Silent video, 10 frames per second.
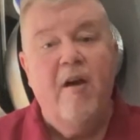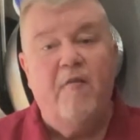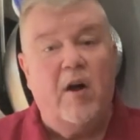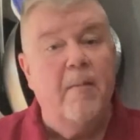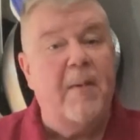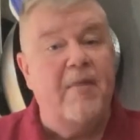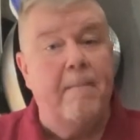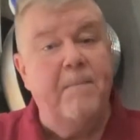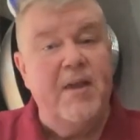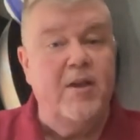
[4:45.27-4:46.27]
followed by the
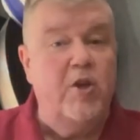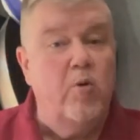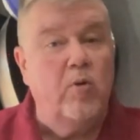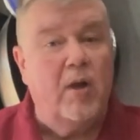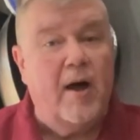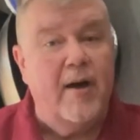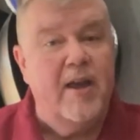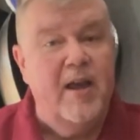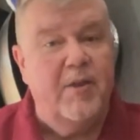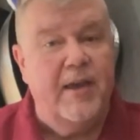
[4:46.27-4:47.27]
big Yule Log
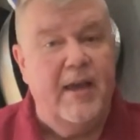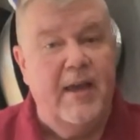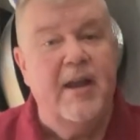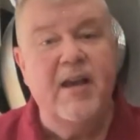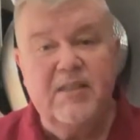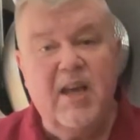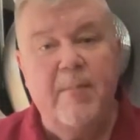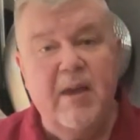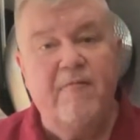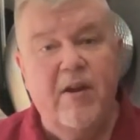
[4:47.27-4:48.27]
at the end. It's
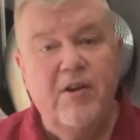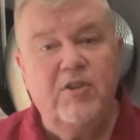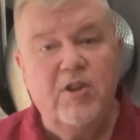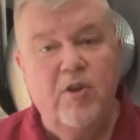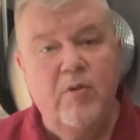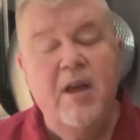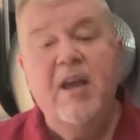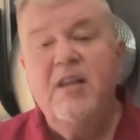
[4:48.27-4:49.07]
coming up very soon.